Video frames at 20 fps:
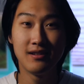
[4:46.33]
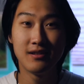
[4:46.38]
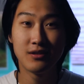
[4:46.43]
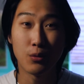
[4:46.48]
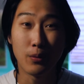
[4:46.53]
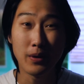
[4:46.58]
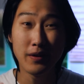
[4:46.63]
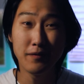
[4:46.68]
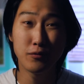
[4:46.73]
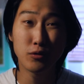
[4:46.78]

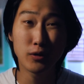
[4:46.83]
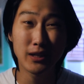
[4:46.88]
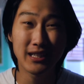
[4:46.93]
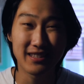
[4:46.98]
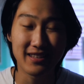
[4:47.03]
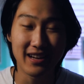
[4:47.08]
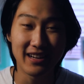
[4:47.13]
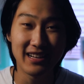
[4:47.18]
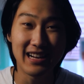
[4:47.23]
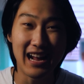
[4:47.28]
So if you're
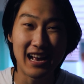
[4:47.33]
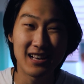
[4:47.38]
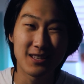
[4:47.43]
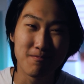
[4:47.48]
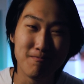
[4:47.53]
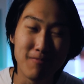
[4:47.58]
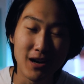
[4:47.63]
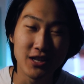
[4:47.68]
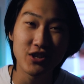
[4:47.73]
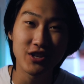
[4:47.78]
excited
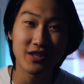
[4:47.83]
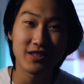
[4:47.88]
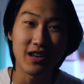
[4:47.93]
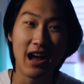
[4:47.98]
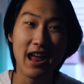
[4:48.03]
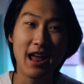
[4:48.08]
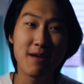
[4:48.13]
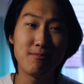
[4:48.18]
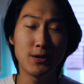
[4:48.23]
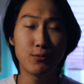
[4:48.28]
as much as
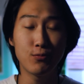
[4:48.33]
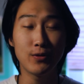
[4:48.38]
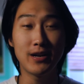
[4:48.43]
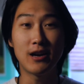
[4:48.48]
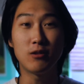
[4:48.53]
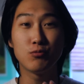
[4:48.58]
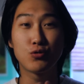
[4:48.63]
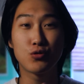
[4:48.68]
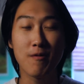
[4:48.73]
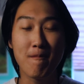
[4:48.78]
I am, it would
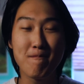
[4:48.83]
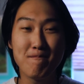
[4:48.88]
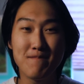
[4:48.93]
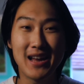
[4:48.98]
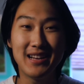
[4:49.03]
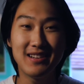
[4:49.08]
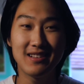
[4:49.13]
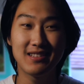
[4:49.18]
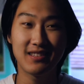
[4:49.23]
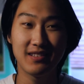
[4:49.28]
help
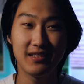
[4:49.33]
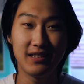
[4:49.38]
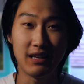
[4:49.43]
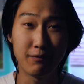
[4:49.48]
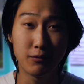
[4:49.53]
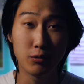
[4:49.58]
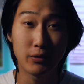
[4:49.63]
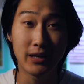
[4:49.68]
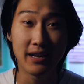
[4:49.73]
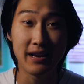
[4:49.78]
tremendously
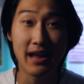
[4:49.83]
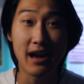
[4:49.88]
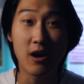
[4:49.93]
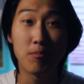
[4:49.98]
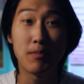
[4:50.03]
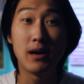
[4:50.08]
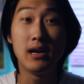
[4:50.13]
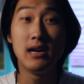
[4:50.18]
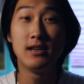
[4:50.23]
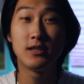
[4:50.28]
if you can
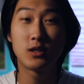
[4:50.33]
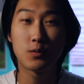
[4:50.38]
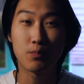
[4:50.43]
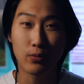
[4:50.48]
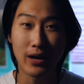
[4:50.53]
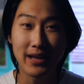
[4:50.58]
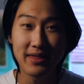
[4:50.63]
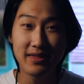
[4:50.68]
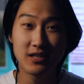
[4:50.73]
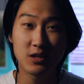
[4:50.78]
help
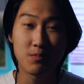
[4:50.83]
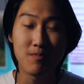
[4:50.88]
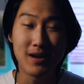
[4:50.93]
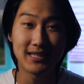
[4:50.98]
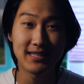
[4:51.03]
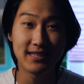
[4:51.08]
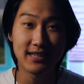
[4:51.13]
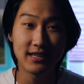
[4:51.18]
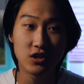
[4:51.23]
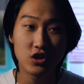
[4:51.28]
spread this
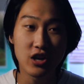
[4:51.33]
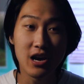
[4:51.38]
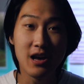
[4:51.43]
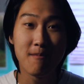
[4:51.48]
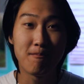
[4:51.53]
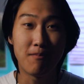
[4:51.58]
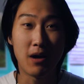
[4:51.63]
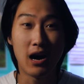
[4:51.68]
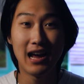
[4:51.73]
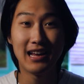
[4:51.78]
message
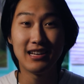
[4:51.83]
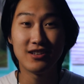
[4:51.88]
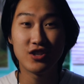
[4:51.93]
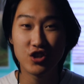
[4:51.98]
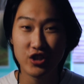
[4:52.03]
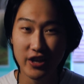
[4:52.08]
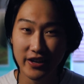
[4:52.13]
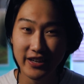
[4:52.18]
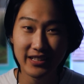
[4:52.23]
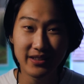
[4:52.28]
by
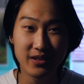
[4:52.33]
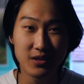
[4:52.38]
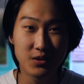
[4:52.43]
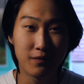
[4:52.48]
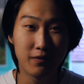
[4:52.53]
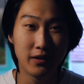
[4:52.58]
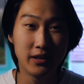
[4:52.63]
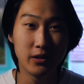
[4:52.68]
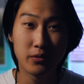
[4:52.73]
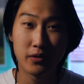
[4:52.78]
sharing
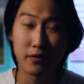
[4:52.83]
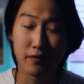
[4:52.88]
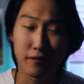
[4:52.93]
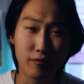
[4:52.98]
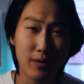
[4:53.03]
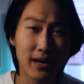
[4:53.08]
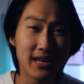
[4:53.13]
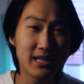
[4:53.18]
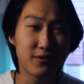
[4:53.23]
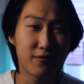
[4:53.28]
this video to
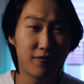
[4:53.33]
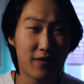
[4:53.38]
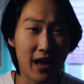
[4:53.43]
friends,